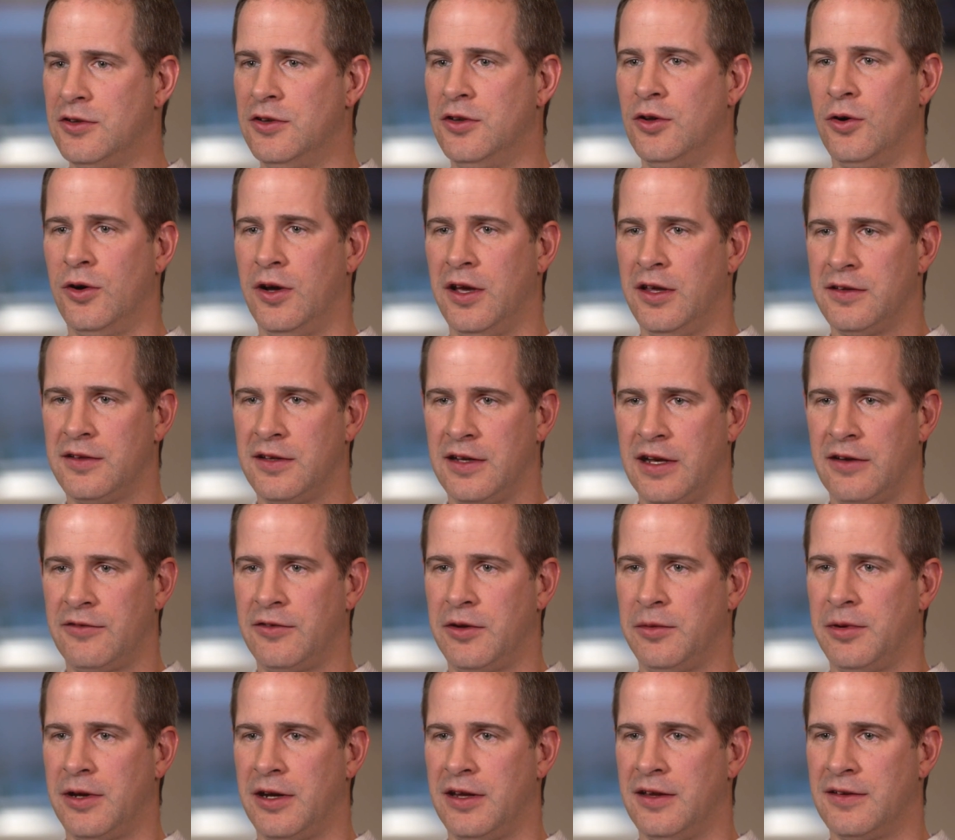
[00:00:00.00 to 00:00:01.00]
noise in
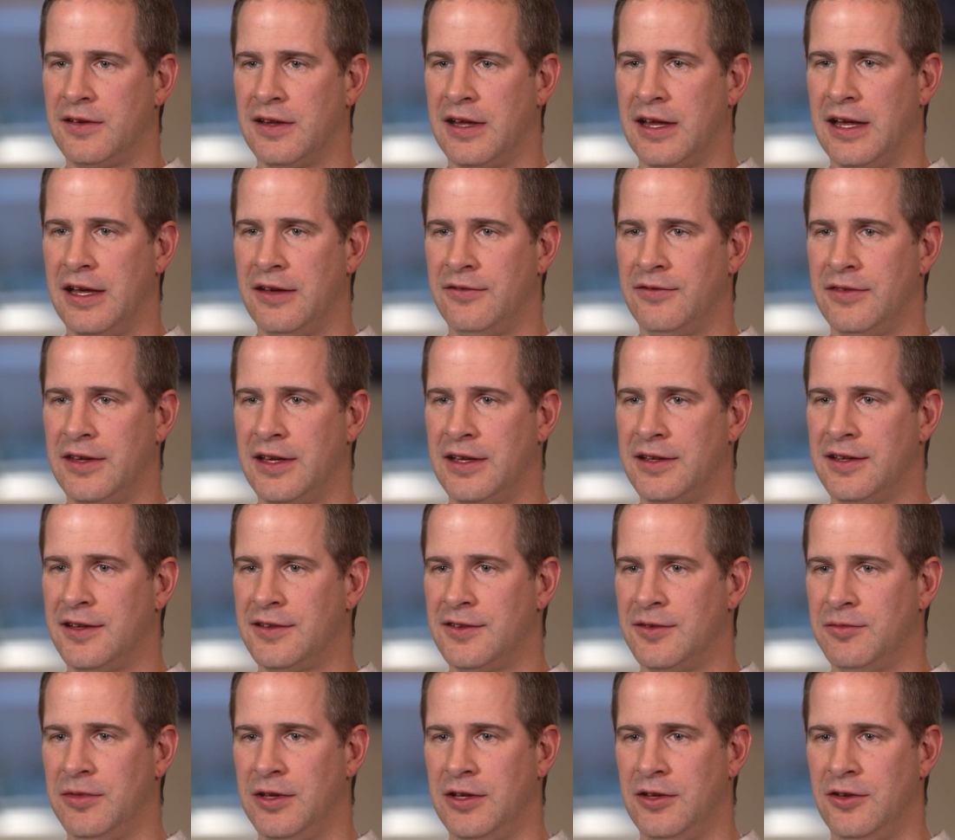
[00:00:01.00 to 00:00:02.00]
everybody's life, and that
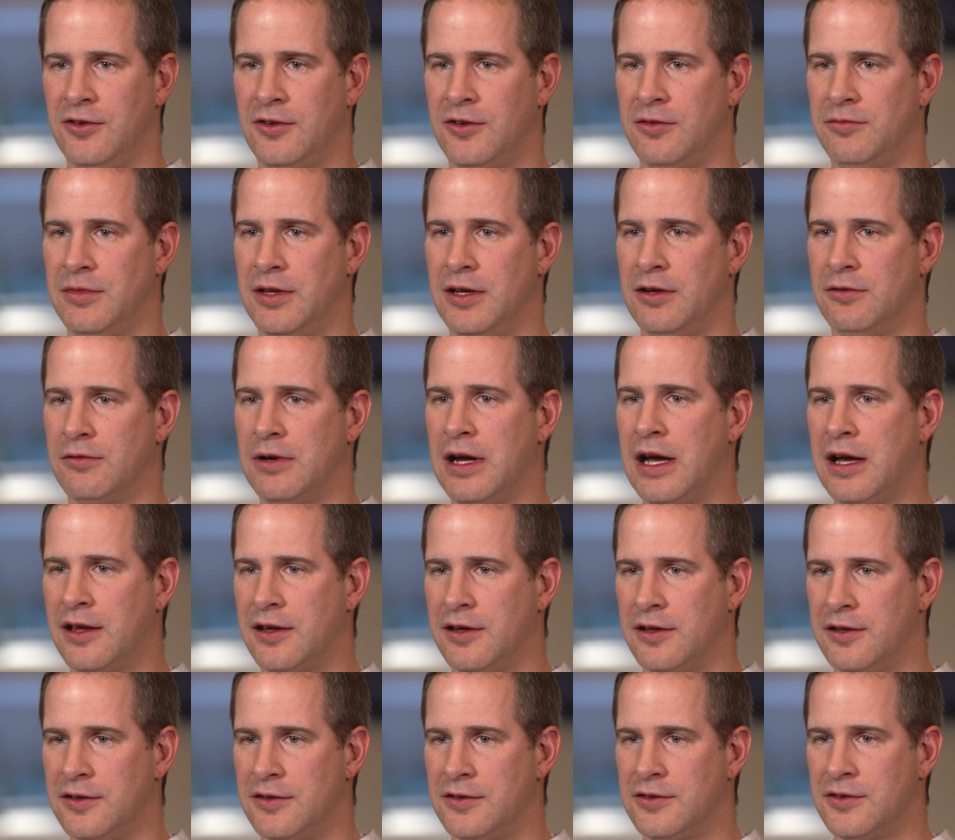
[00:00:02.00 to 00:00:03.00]
doesn't mean you can be a
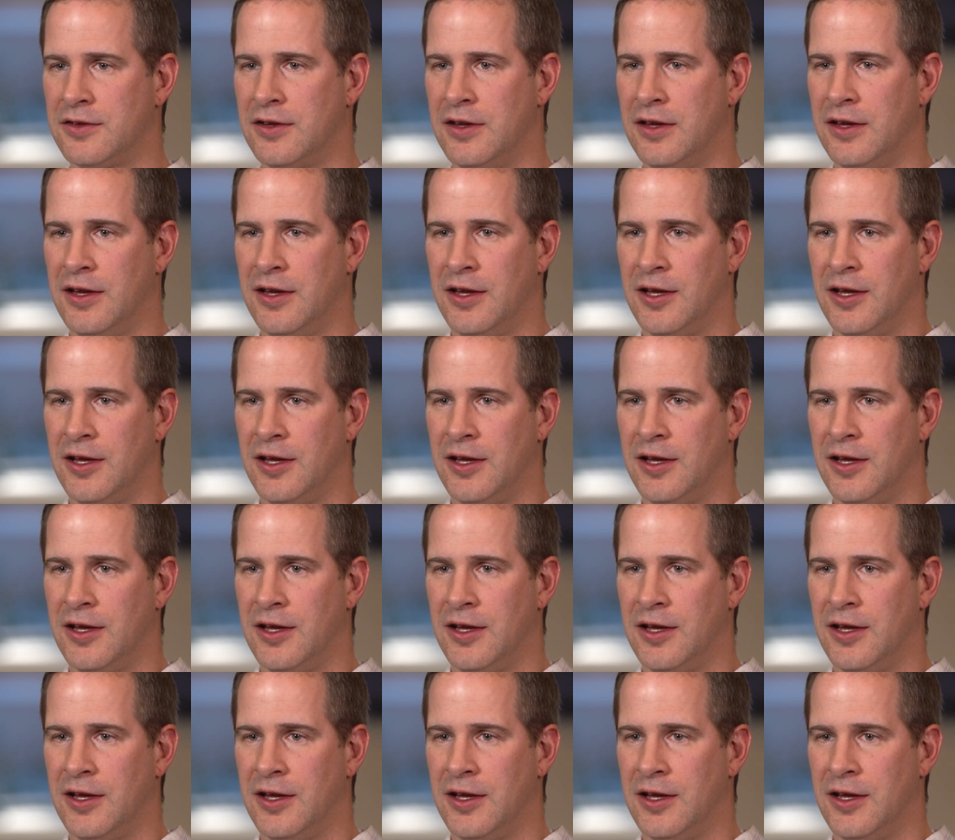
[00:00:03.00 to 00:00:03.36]
recluse.